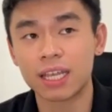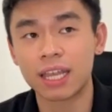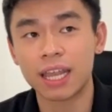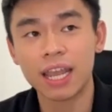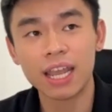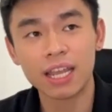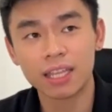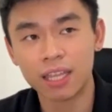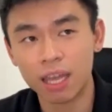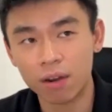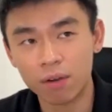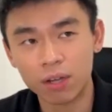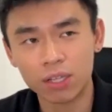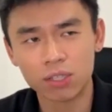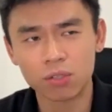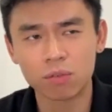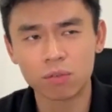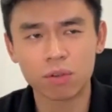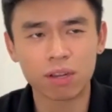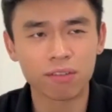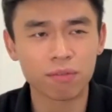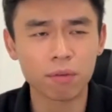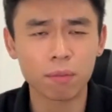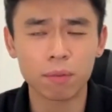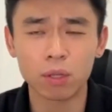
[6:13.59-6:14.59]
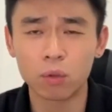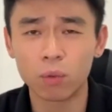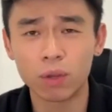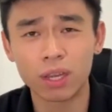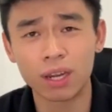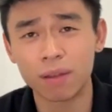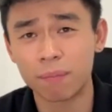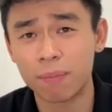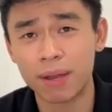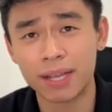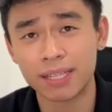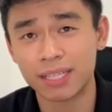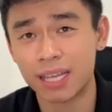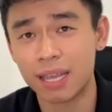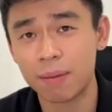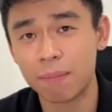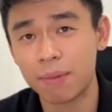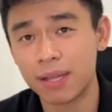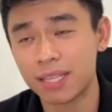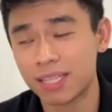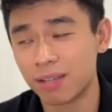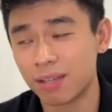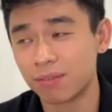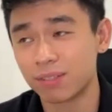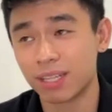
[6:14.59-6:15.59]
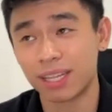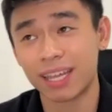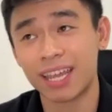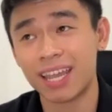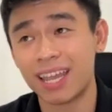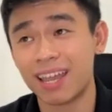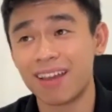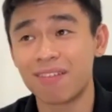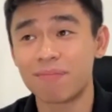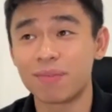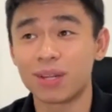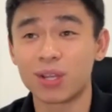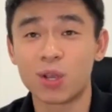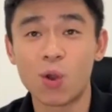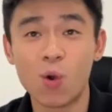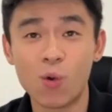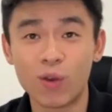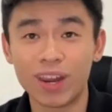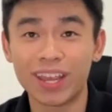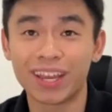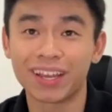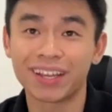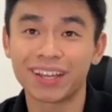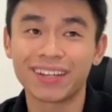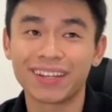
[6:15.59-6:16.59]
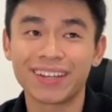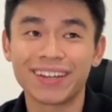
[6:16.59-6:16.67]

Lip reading: hey, Derek, so what have you been doing the past 8 months? I was like, hey, I've been coding.